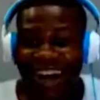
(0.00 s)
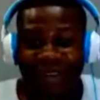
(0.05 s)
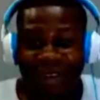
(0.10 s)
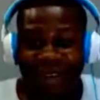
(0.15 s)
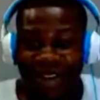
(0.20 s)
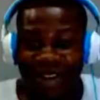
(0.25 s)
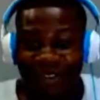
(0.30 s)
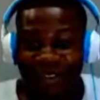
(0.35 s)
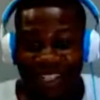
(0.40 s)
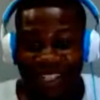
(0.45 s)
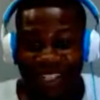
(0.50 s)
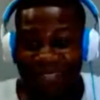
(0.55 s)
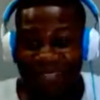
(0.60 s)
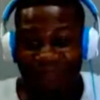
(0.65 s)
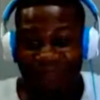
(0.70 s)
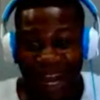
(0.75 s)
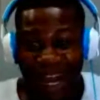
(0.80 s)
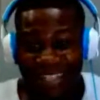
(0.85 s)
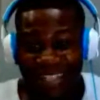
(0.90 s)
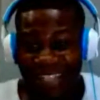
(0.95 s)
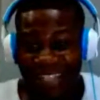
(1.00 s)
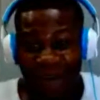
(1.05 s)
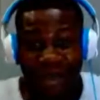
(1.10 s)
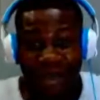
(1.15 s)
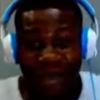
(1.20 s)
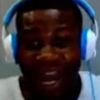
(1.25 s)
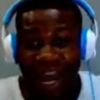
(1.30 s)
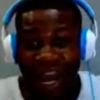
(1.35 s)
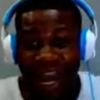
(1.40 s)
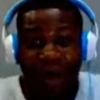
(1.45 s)
work for the bank now. We are
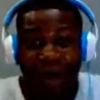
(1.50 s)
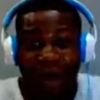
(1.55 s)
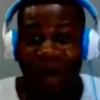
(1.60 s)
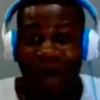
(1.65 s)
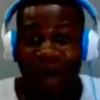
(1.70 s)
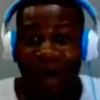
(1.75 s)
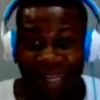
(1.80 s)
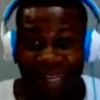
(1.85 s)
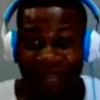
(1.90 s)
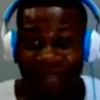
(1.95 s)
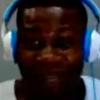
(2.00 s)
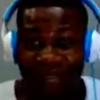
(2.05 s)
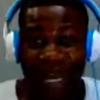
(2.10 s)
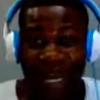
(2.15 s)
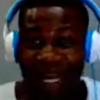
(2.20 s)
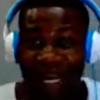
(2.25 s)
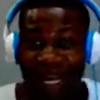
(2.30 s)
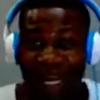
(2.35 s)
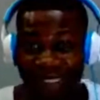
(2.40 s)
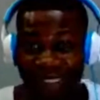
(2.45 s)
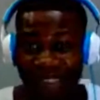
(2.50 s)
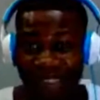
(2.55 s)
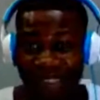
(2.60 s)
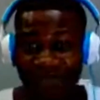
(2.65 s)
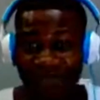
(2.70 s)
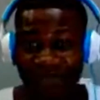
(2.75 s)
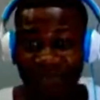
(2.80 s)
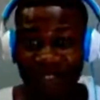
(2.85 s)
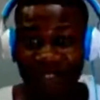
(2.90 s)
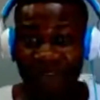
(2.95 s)
all bankers.
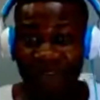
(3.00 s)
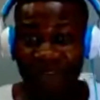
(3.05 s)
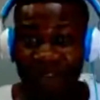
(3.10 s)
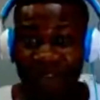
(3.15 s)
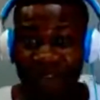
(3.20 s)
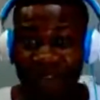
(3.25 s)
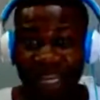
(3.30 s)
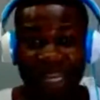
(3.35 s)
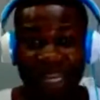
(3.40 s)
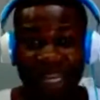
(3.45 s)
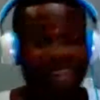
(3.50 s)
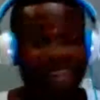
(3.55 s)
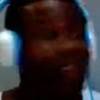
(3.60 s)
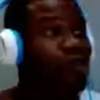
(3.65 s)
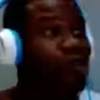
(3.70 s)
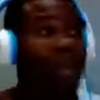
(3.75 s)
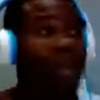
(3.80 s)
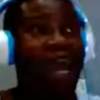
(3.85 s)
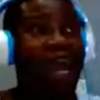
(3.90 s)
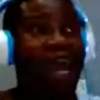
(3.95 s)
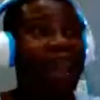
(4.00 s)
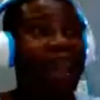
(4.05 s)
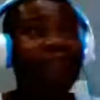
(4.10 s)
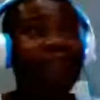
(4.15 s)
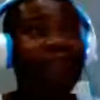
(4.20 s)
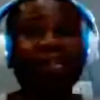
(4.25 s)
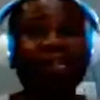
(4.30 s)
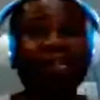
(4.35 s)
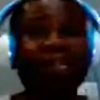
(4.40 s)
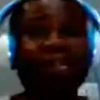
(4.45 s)
Okay, so that's the
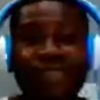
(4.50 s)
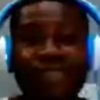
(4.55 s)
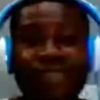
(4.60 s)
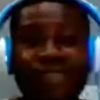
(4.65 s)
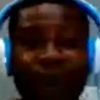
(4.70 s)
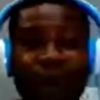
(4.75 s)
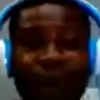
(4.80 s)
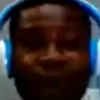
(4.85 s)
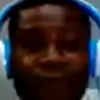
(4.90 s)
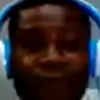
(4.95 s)
form of what